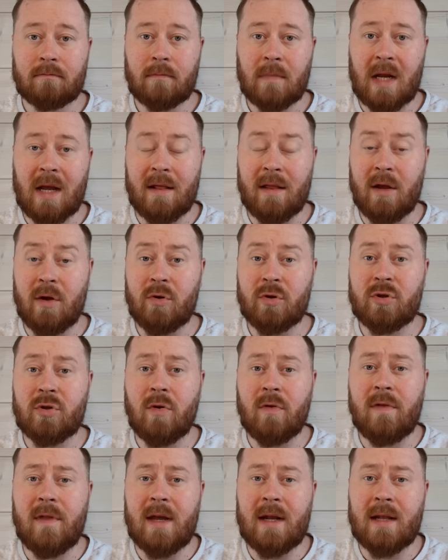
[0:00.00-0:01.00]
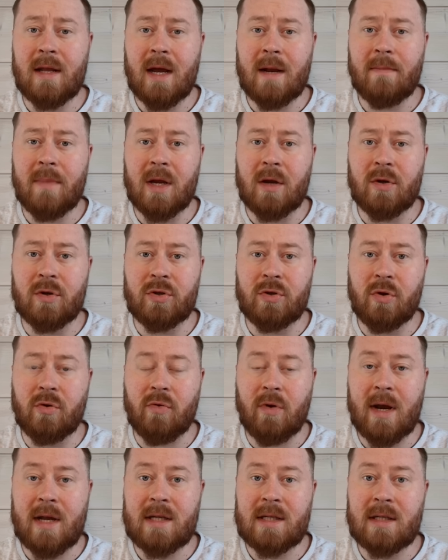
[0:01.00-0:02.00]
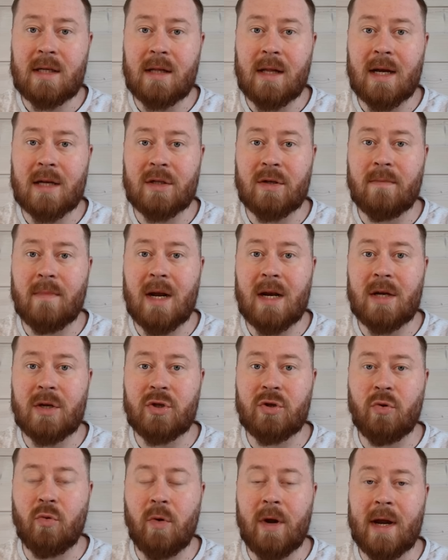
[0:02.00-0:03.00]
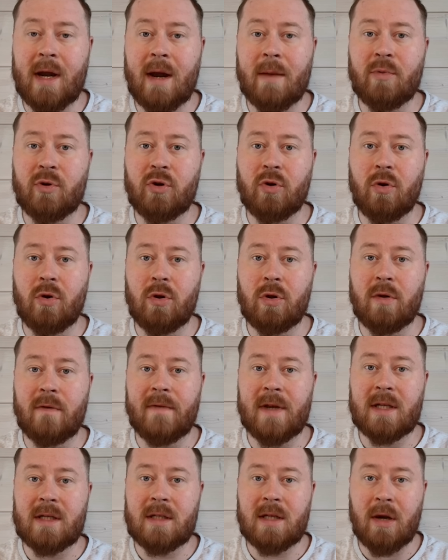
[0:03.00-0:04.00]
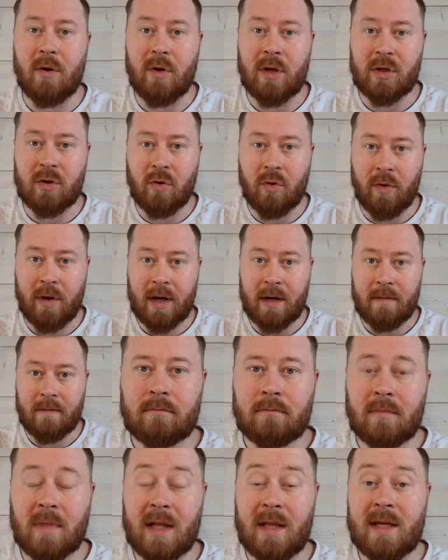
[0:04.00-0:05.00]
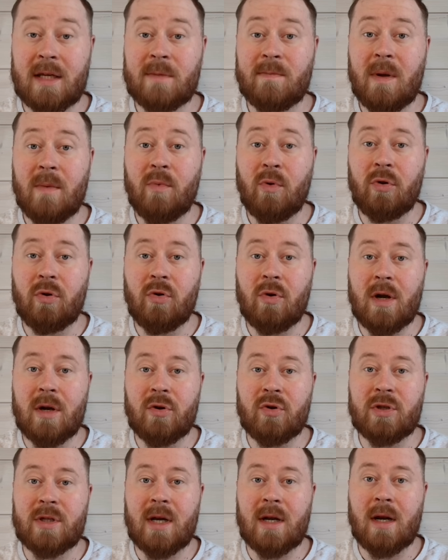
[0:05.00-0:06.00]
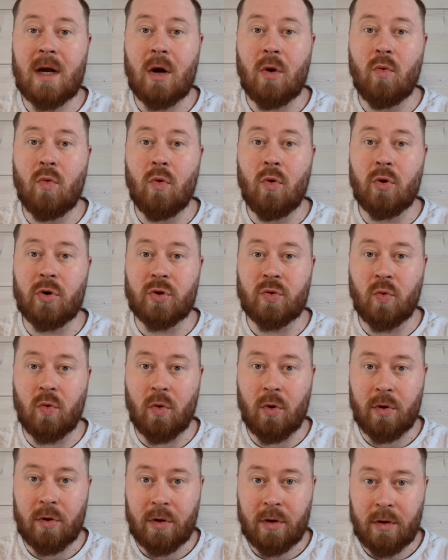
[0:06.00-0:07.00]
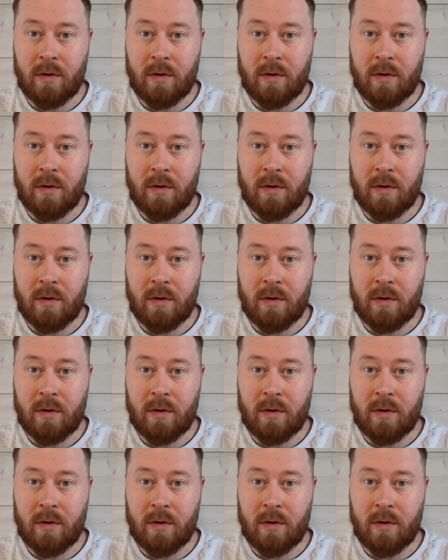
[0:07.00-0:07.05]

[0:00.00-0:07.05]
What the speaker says: And they also think that because Ukraine still hasn't managed to recapture all of its territory. But these people don't understand how wars work.